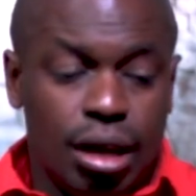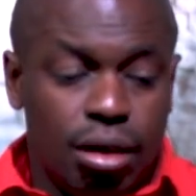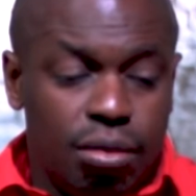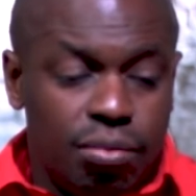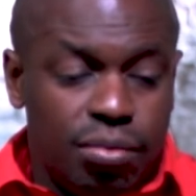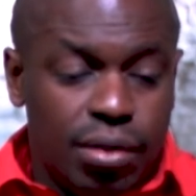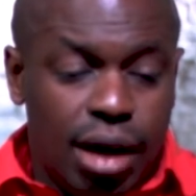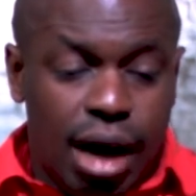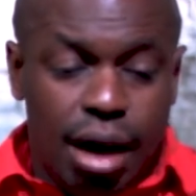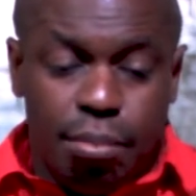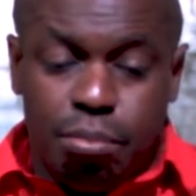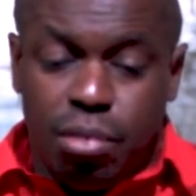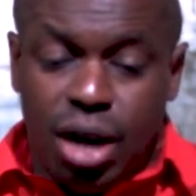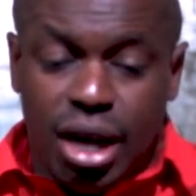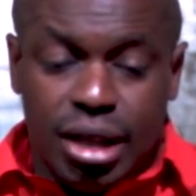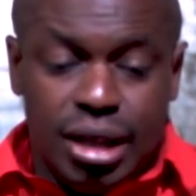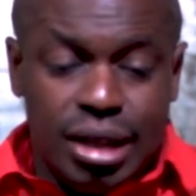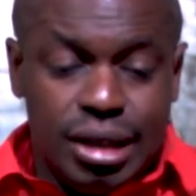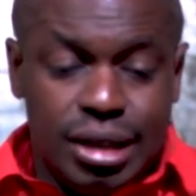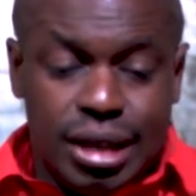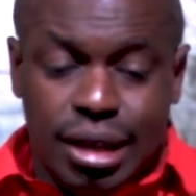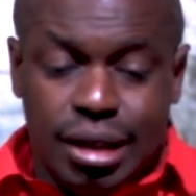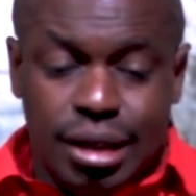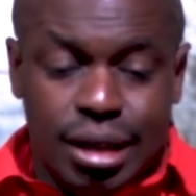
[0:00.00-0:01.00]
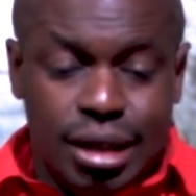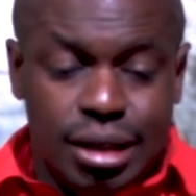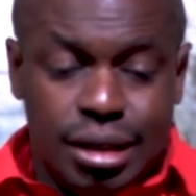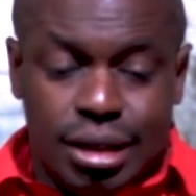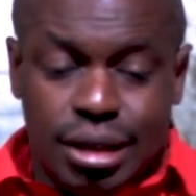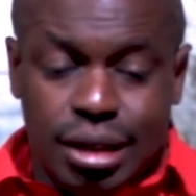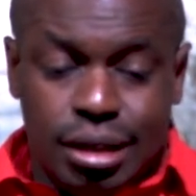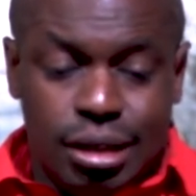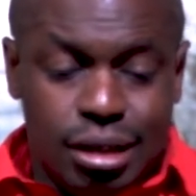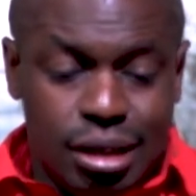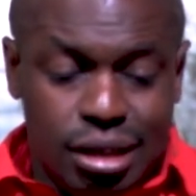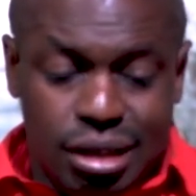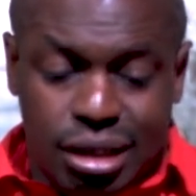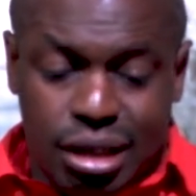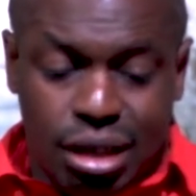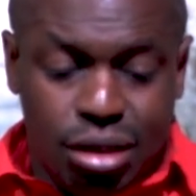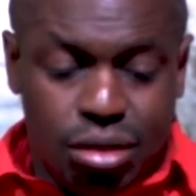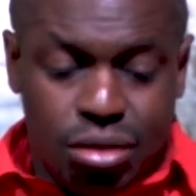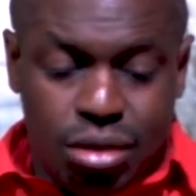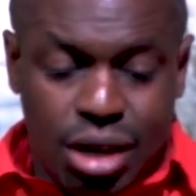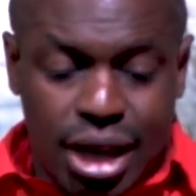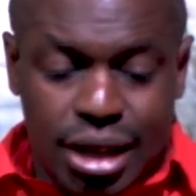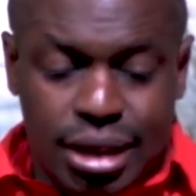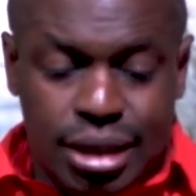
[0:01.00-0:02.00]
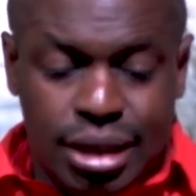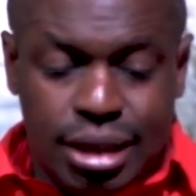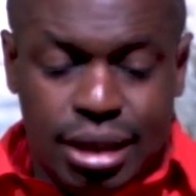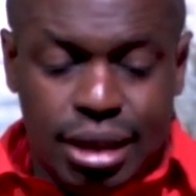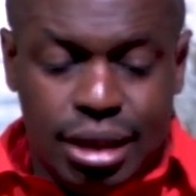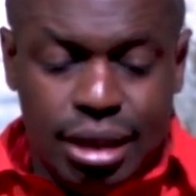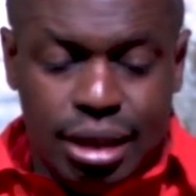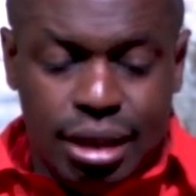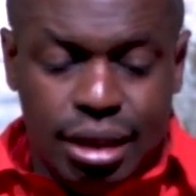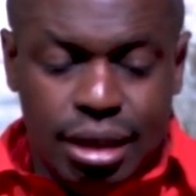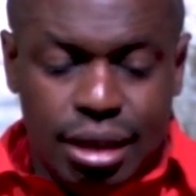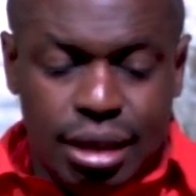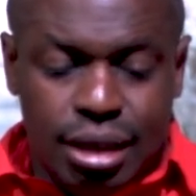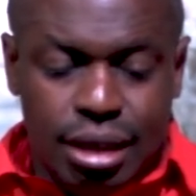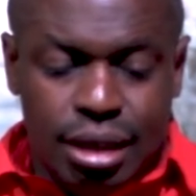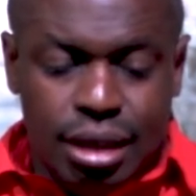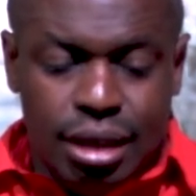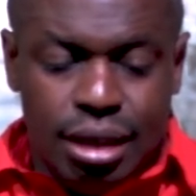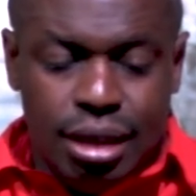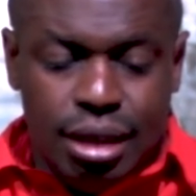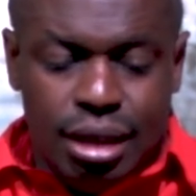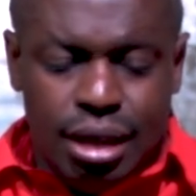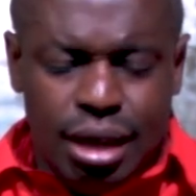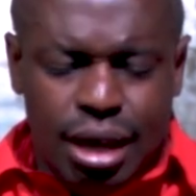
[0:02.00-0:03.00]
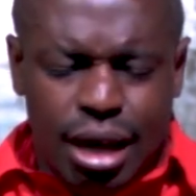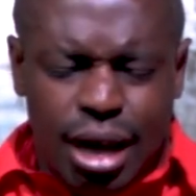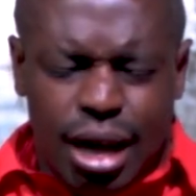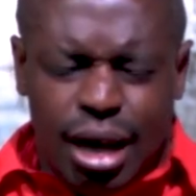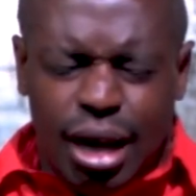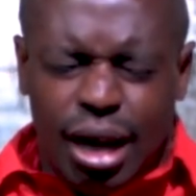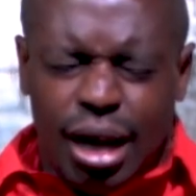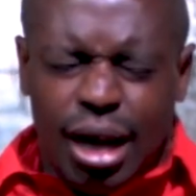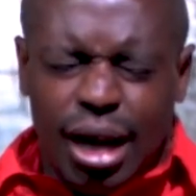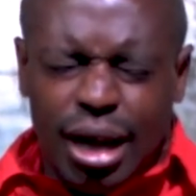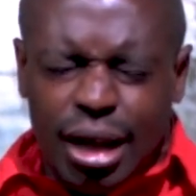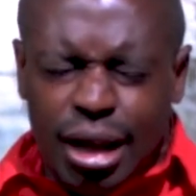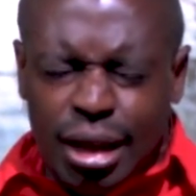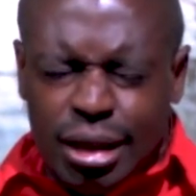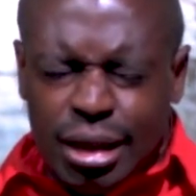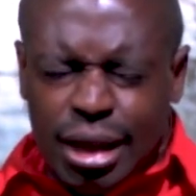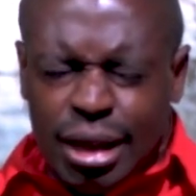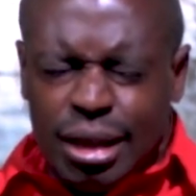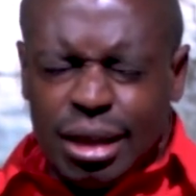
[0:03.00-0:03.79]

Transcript: of our brothers and sisters in Christ. And it is in